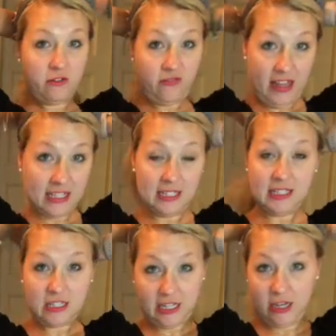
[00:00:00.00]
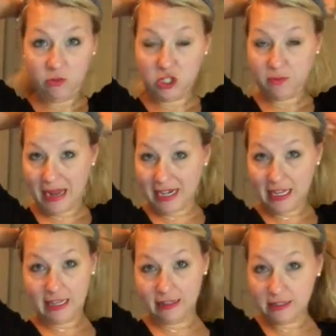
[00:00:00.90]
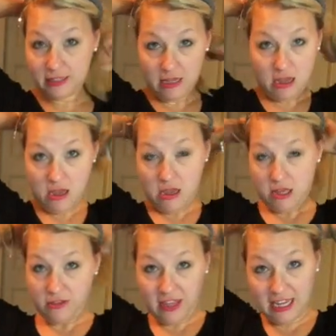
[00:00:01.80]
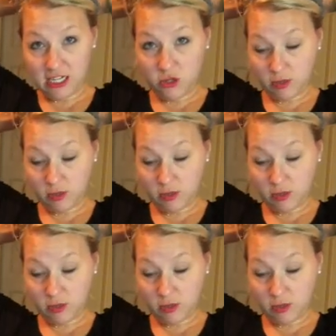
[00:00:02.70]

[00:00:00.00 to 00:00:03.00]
face is clean, which mine is, then you